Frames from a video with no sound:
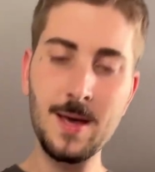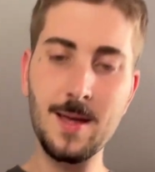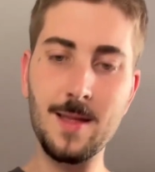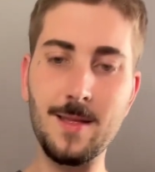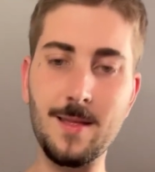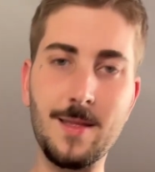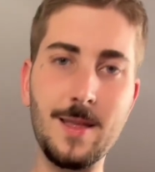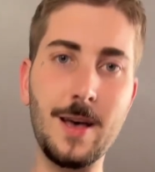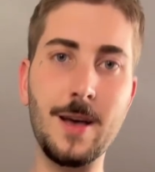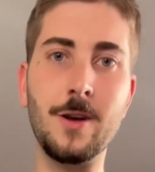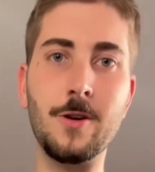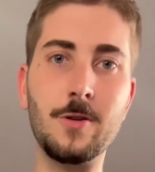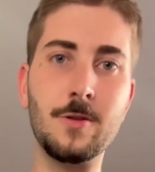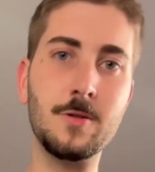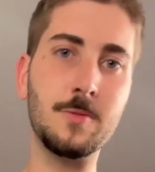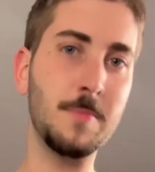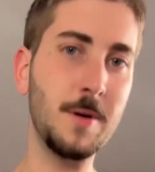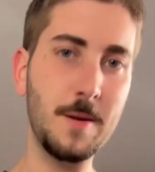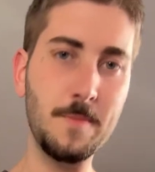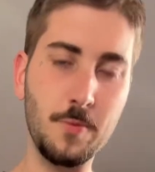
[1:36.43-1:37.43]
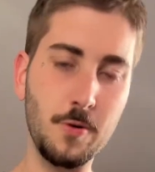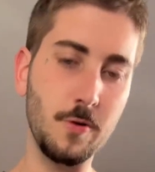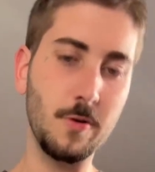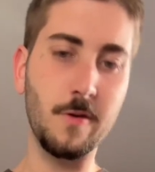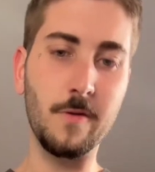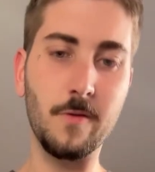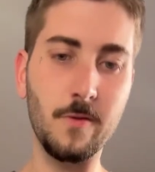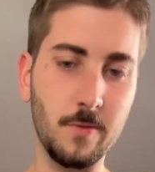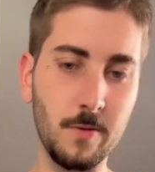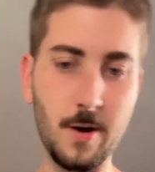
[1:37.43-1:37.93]
there goes my
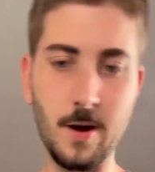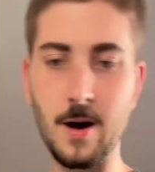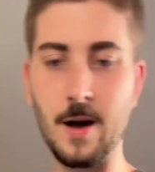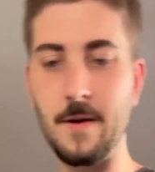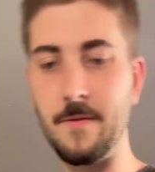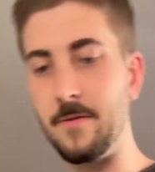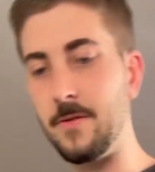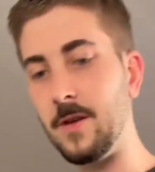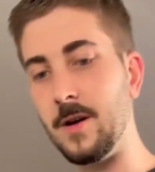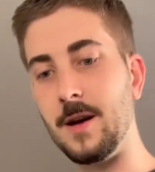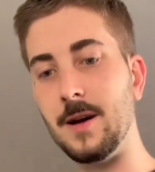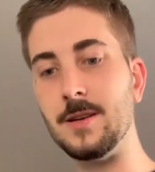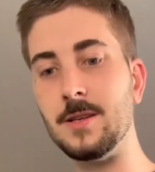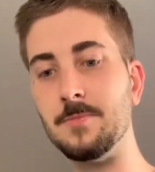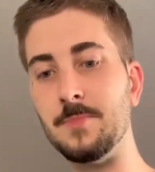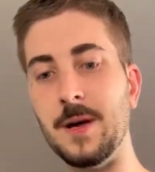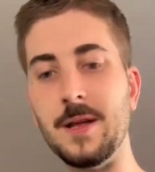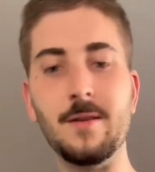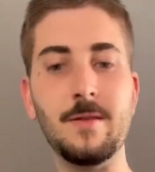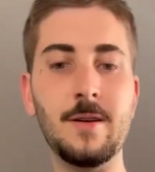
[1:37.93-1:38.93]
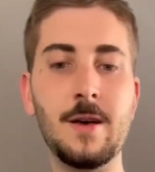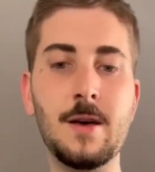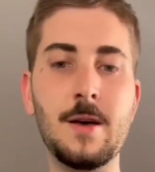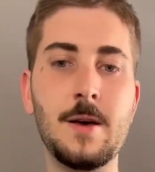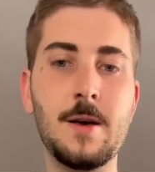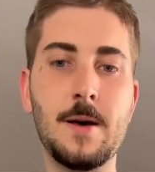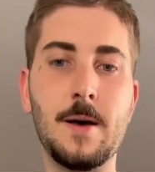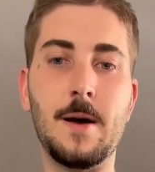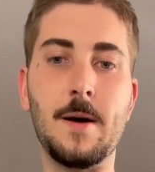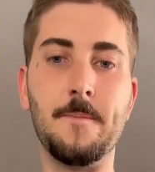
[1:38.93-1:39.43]
beautiful knife that I spent
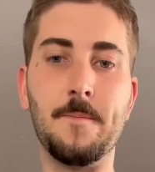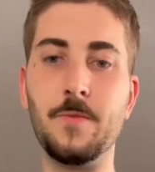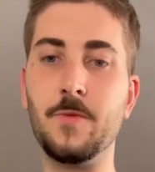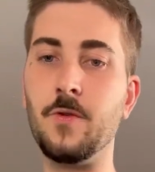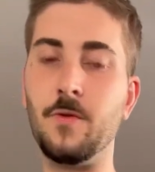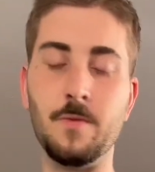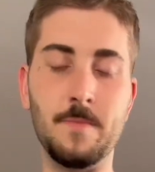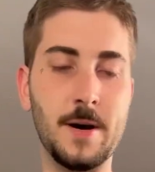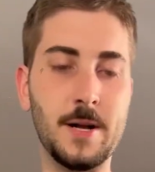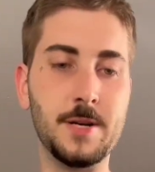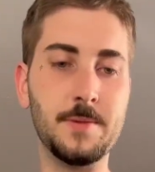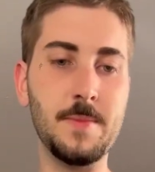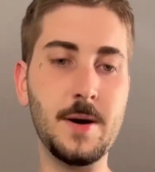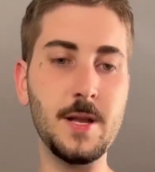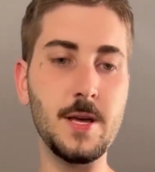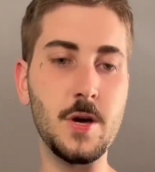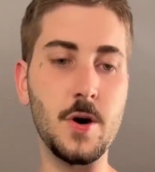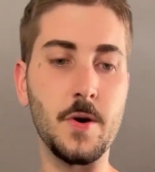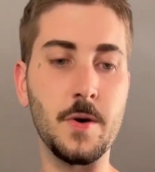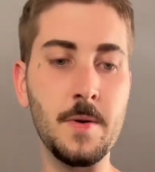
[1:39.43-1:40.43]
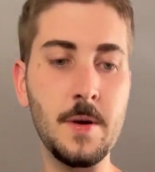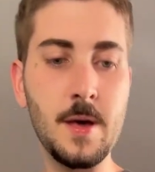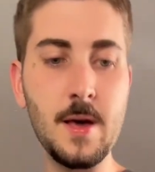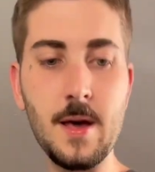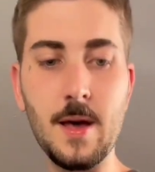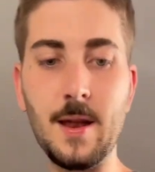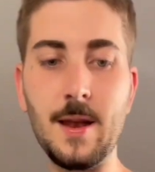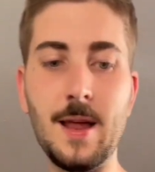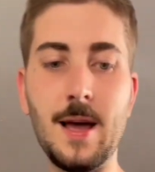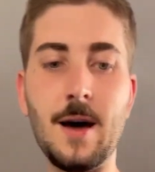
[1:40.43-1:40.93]
too much money on.
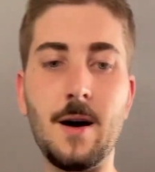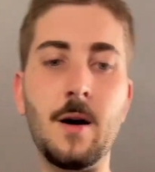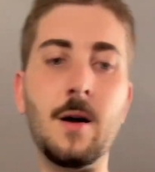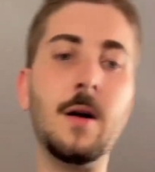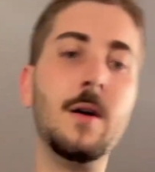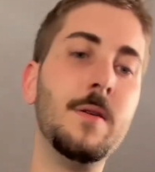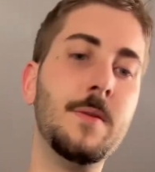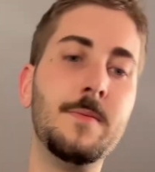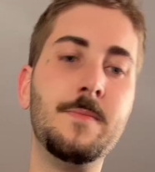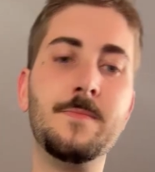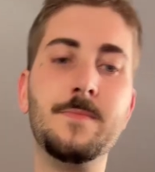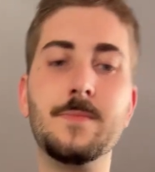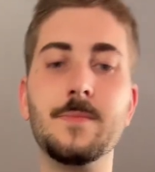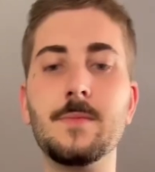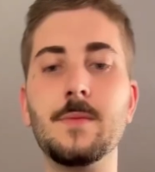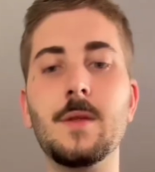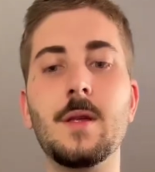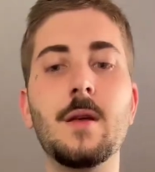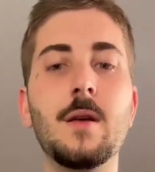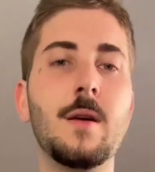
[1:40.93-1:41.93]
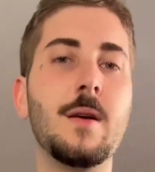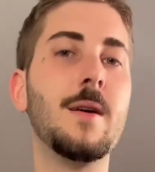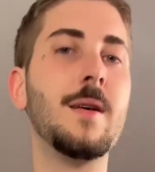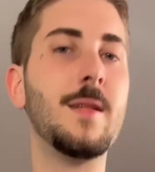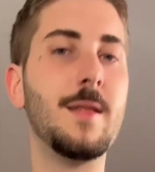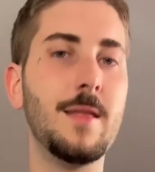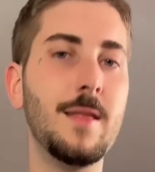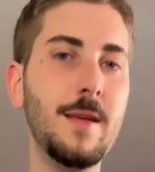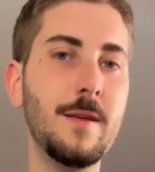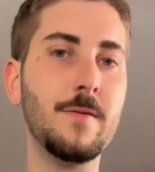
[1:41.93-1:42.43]
Now,
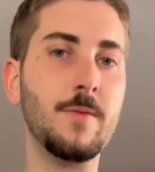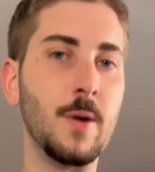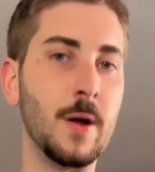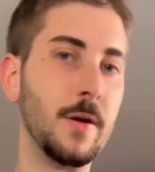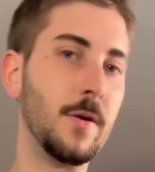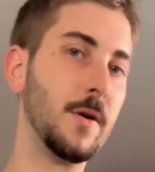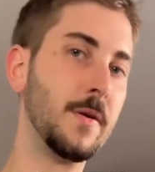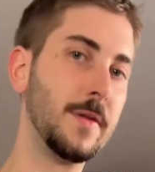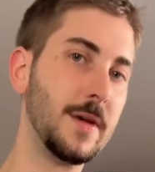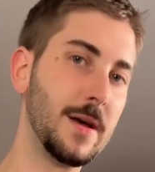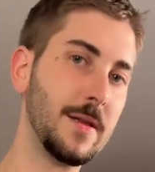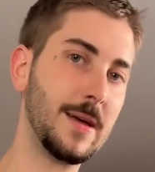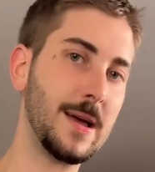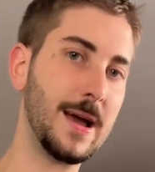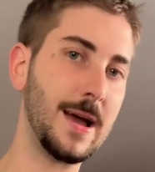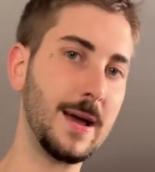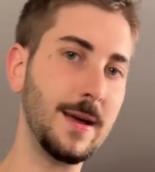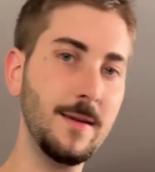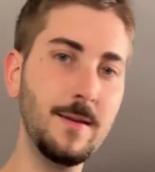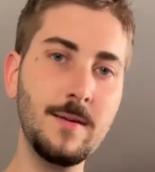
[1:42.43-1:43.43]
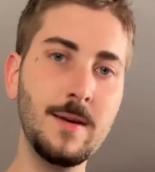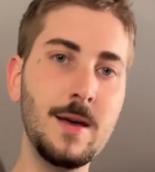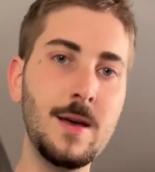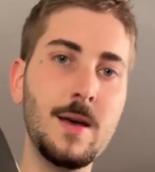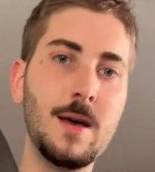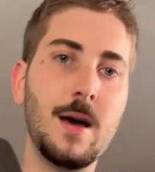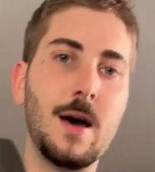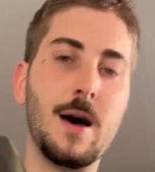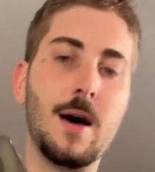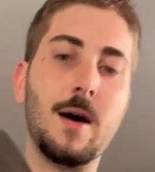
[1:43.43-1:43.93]
this one, on the other hand,
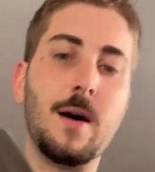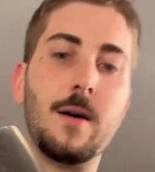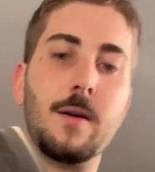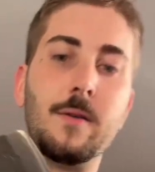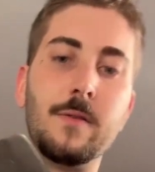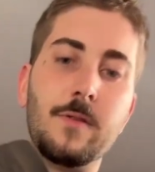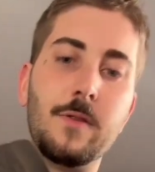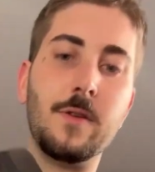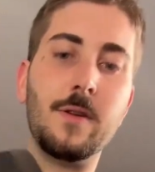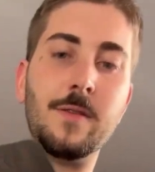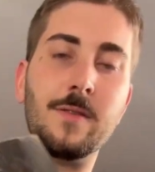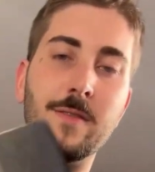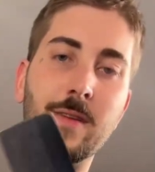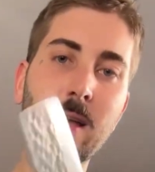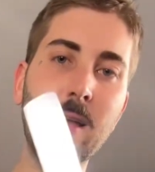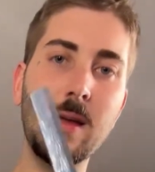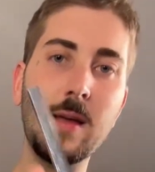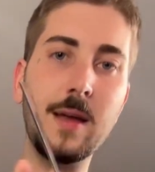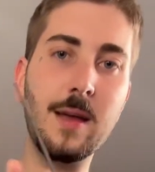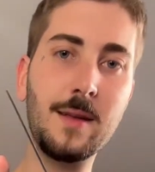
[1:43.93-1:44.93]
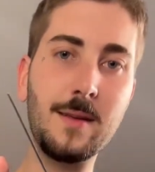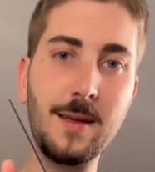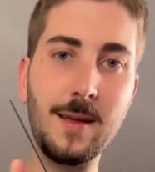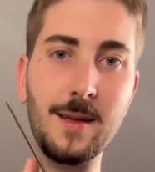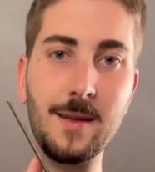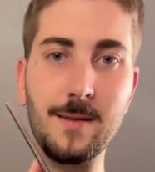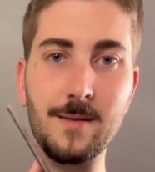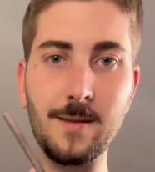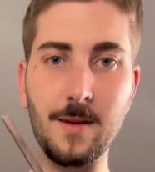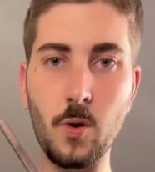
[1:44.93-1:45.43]
as you can see, it
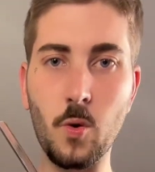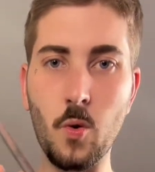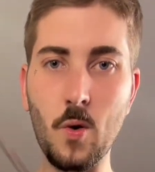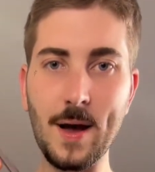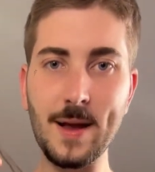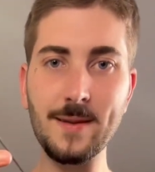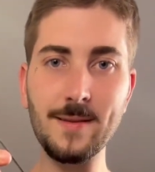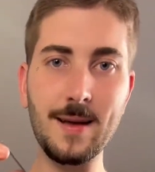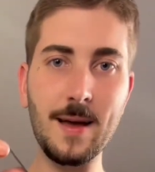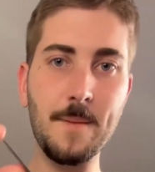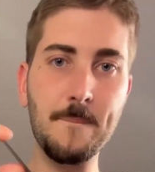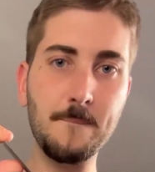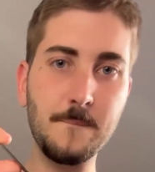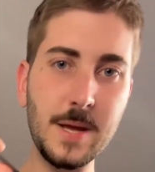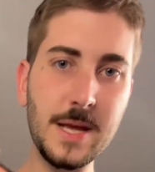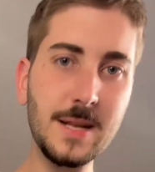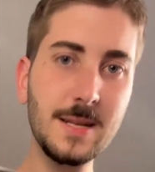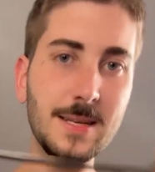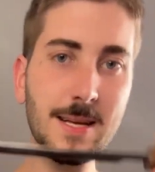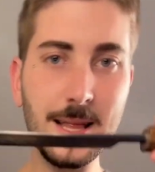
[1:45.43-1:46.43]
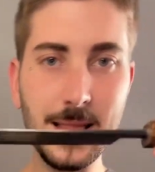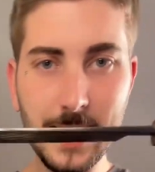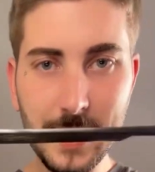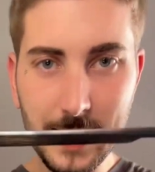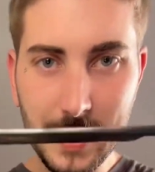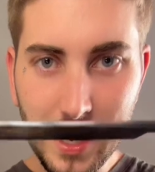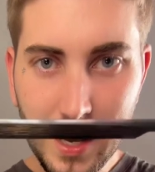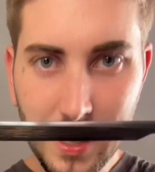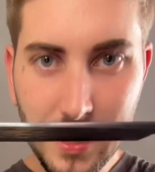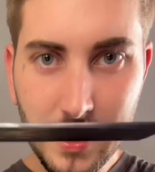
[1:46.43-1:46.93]
is quite a bit
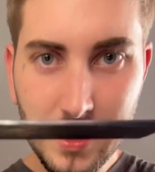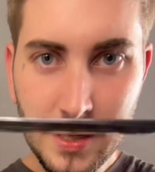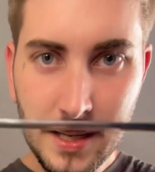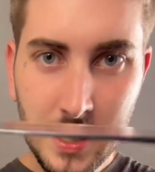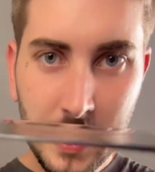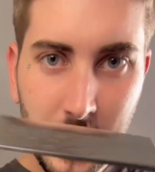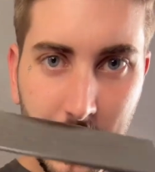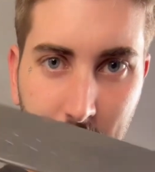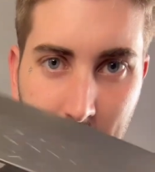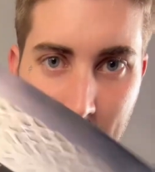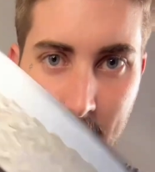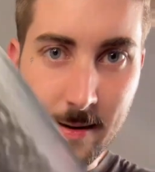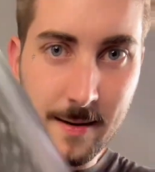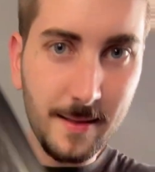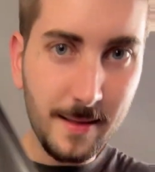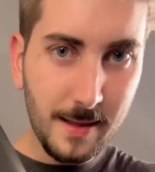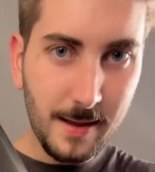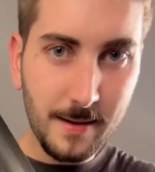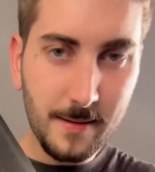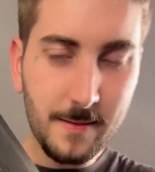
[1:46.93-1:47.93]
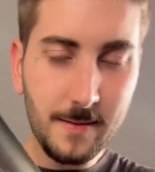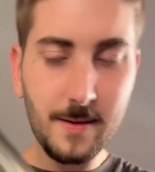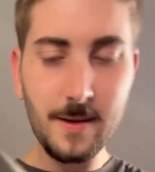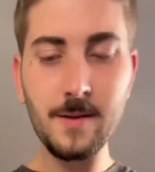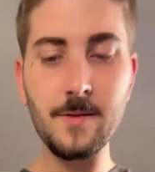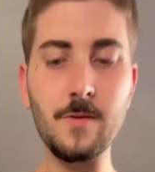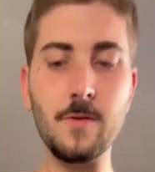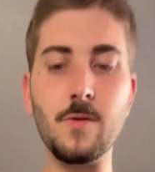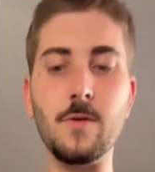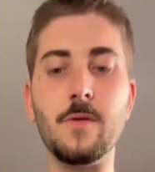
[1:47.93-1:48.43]
thicker, and this
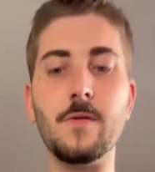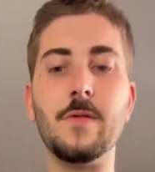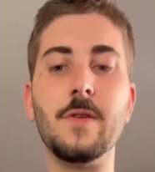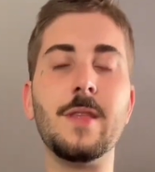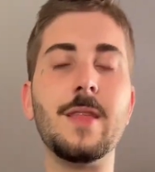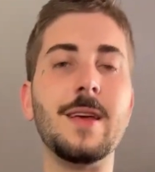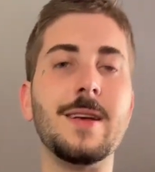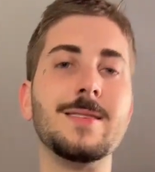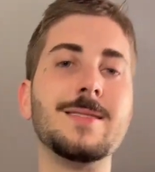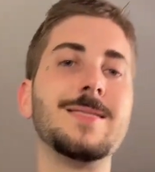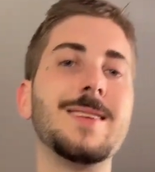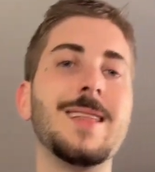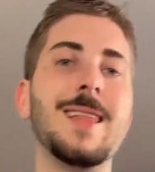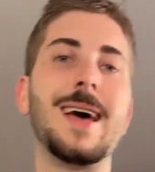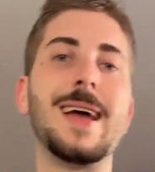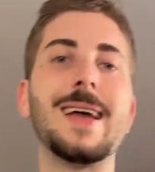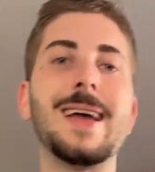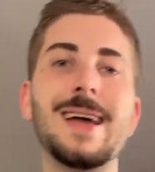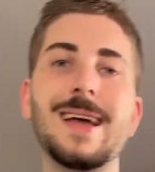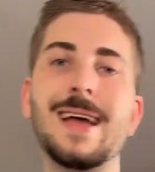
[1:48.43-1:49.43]
is used for things like